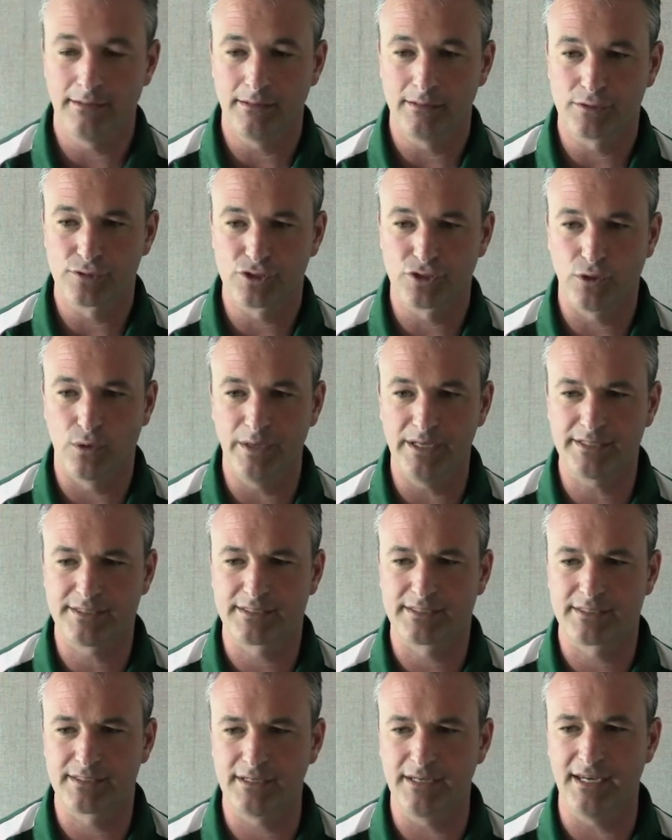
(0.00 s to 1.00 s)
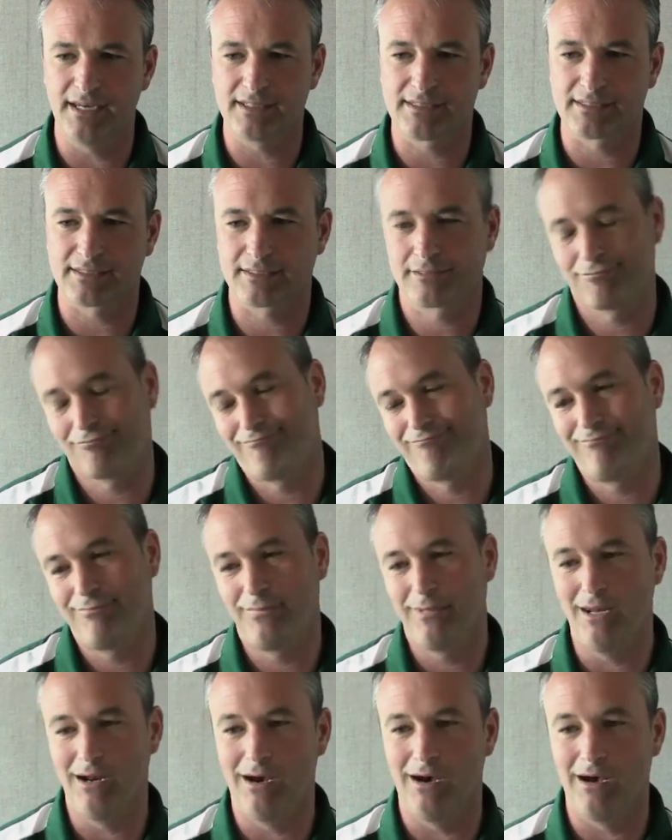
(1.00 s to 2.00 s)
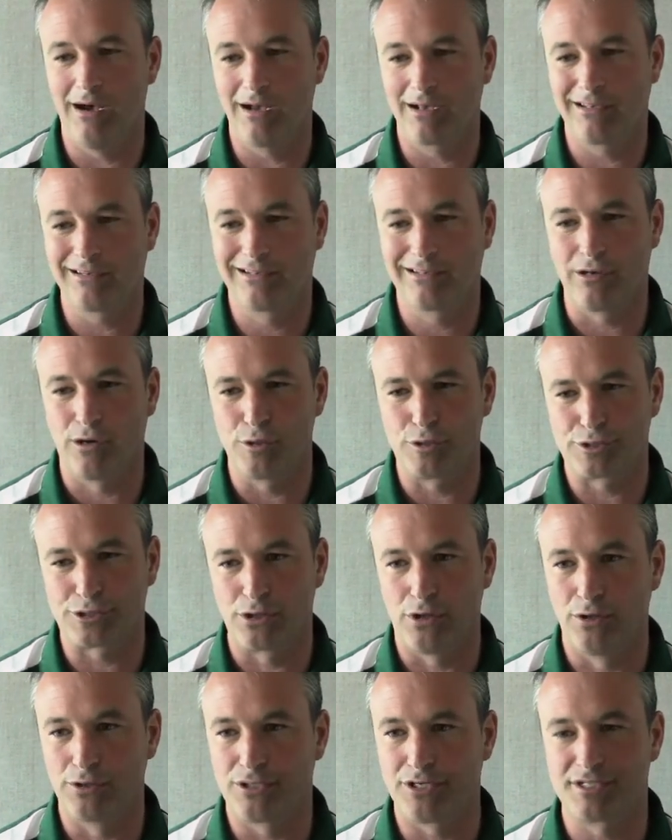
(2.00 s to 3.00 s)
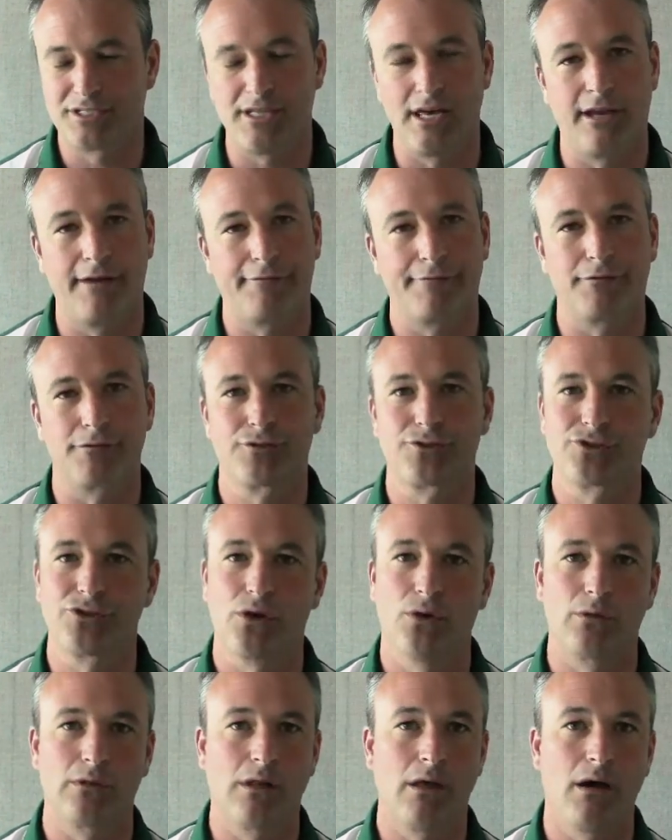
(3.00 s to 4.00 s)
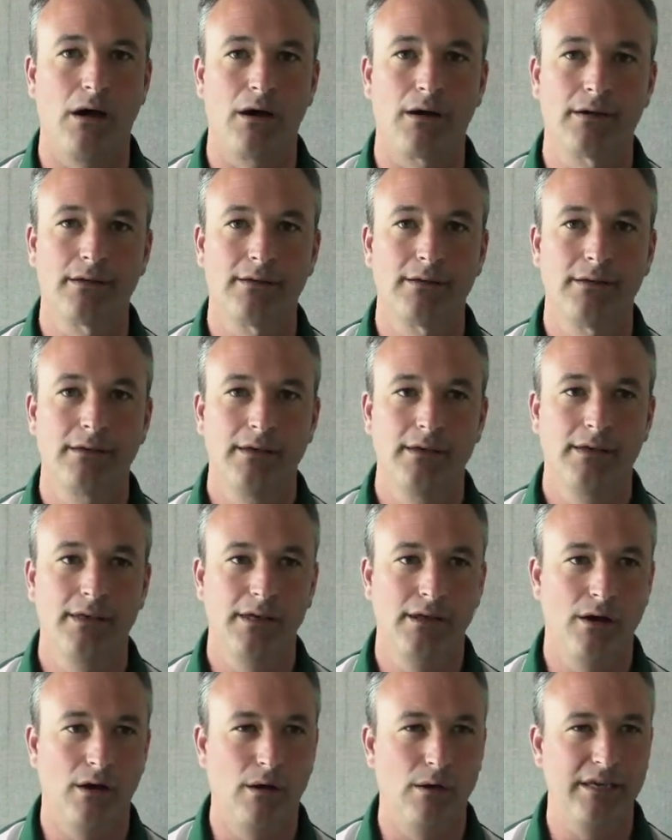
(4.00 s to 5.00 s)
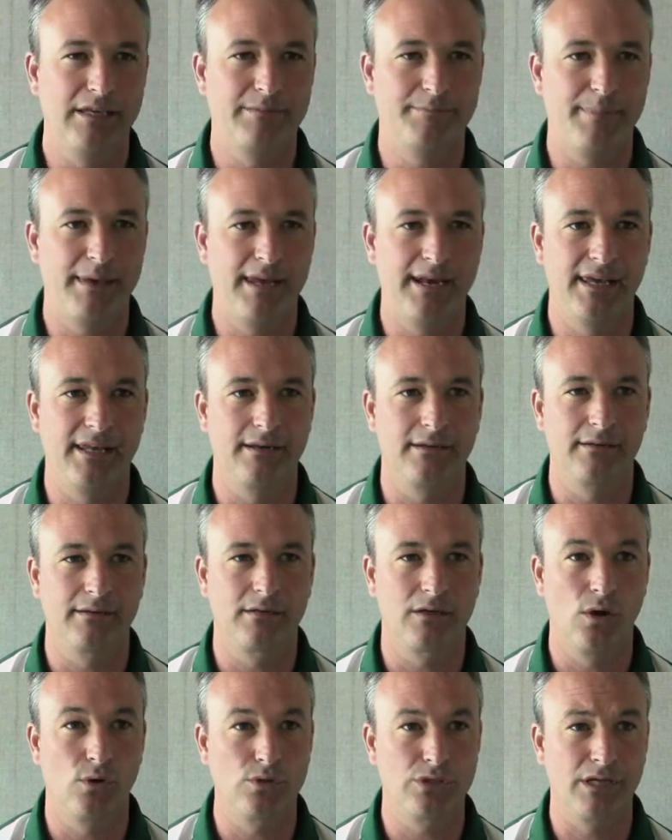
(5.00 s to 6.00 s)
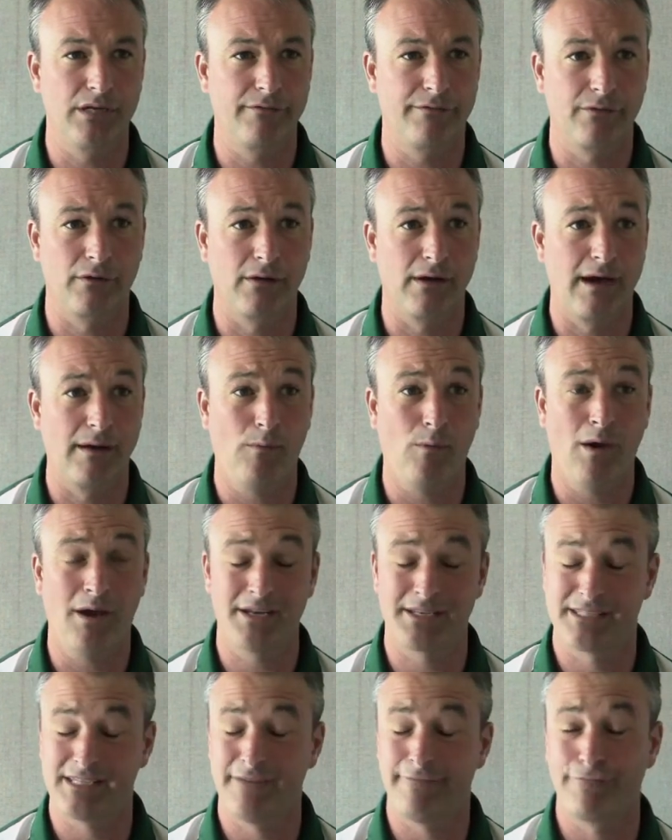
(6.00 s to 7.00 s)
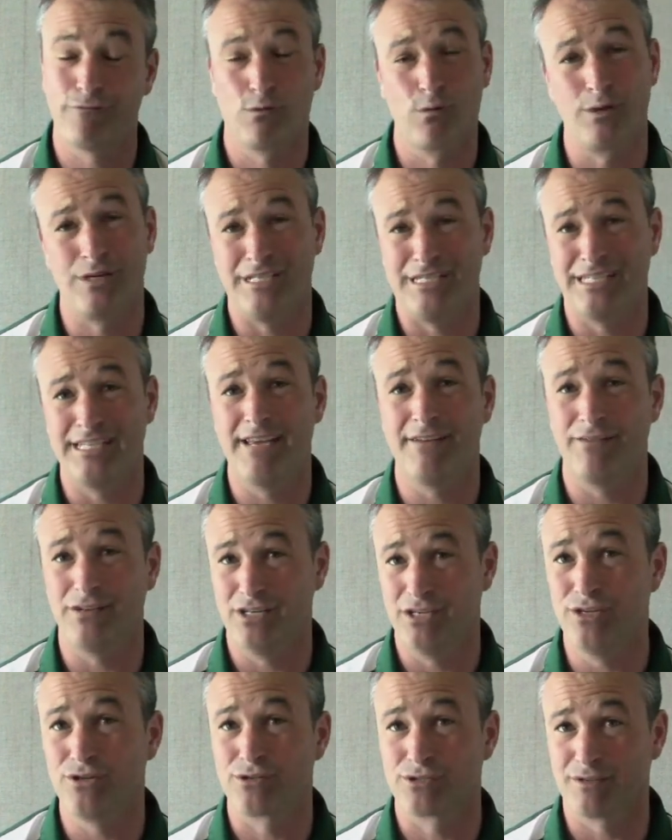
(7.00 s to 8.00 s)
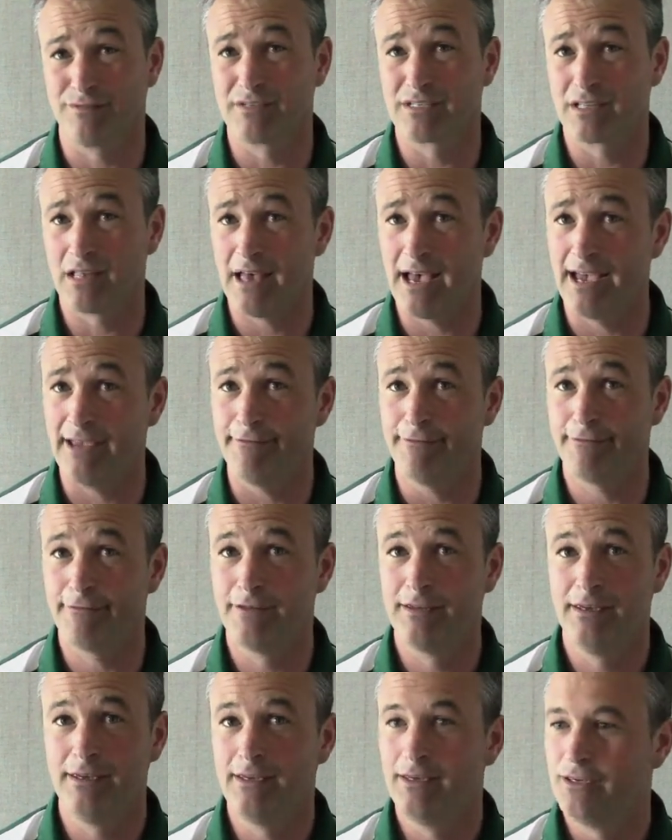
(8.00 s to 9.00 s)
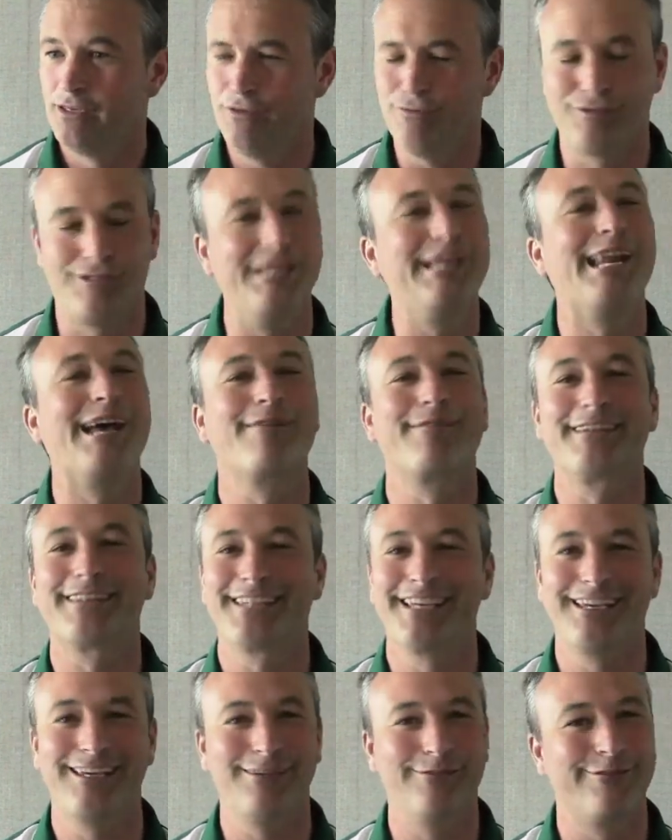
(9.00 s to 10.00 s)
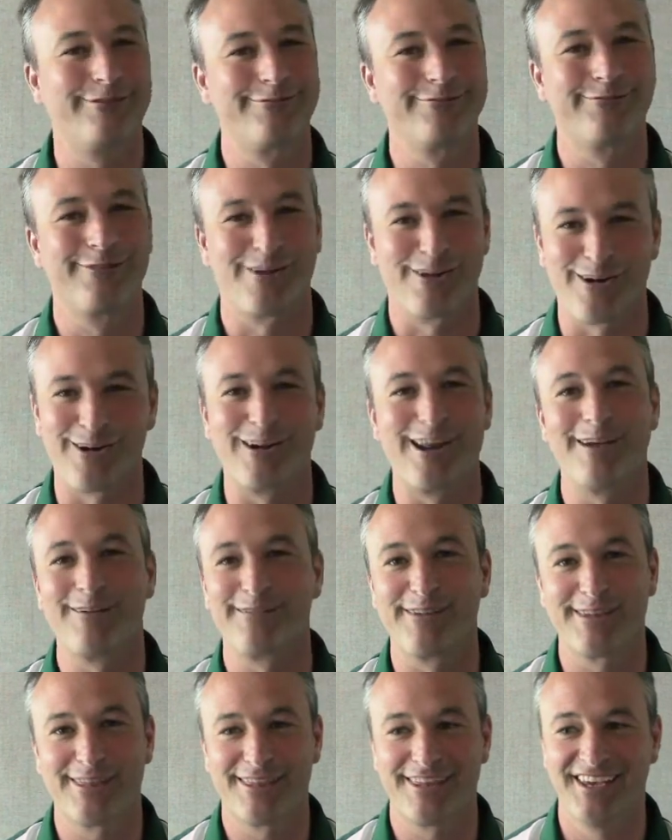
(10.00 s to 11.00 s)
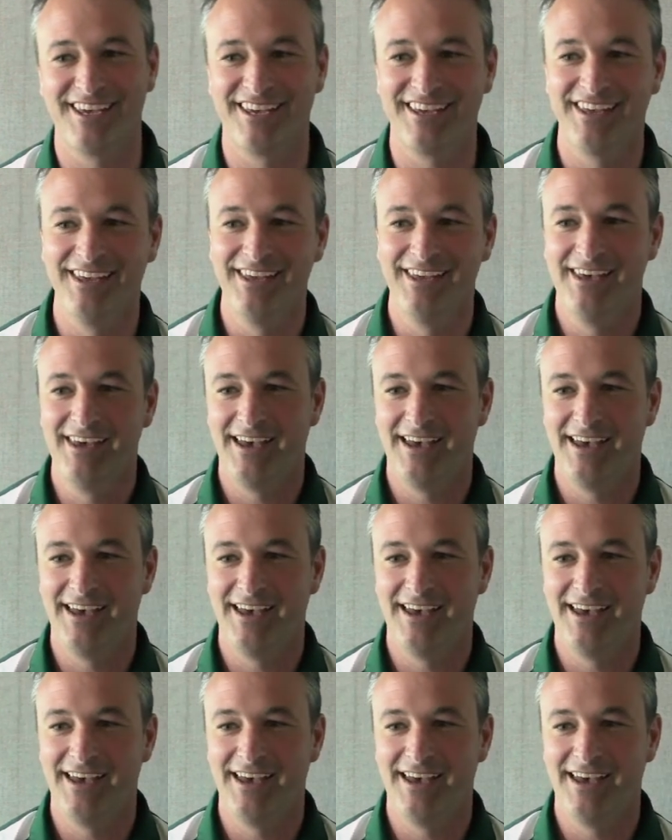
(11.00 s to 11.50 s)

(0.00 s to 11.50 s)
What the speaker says: So it's you know, Coach Solich has done it for so long. You know, he's been in coaching for, I want to say, 47 years of his life. You've seen everything. You've heard everything.